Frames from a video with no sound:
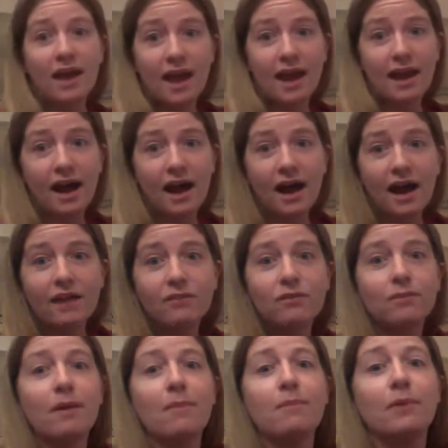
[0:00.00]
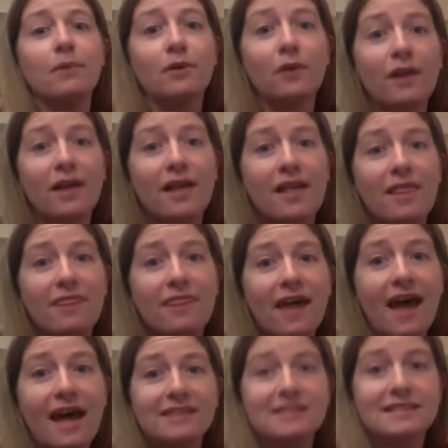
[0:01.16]
And I remember
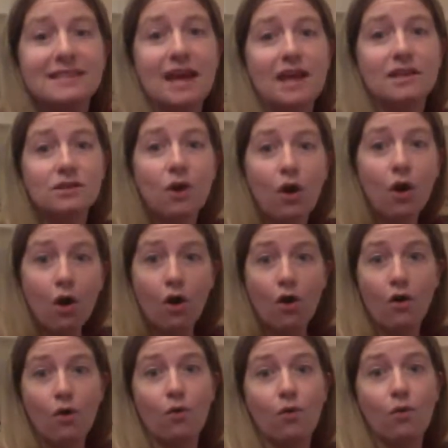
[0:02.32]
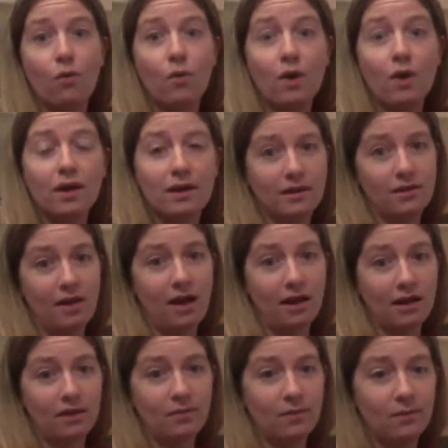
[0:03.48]
that says O clock
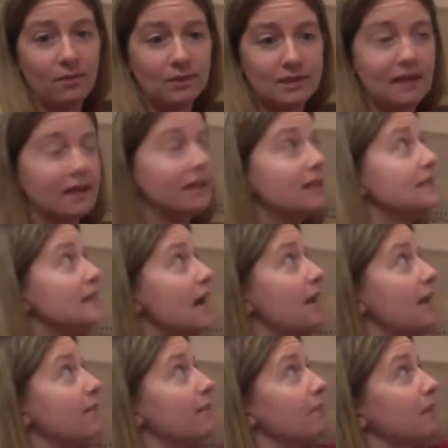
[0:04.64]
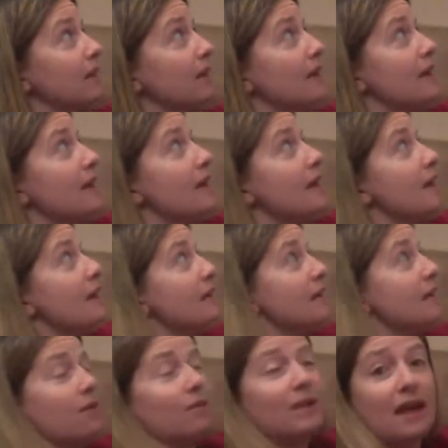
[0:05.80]
when we're telling the time.
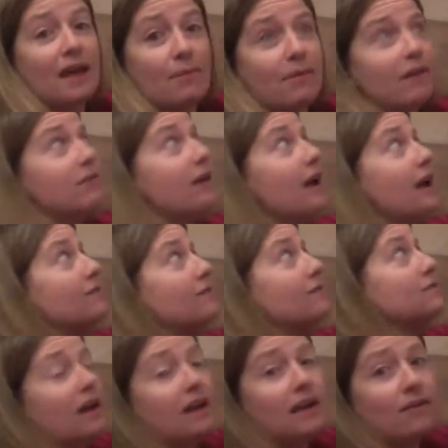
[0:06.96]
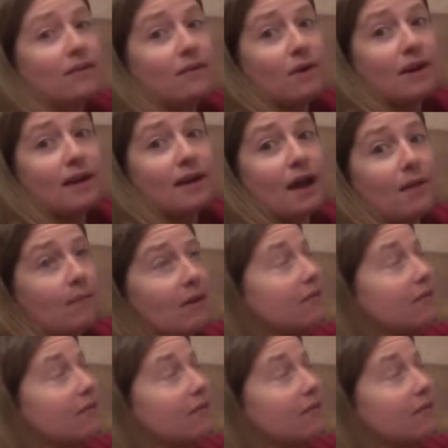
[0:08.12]
Then we count by fives. Ready, everyone? Count by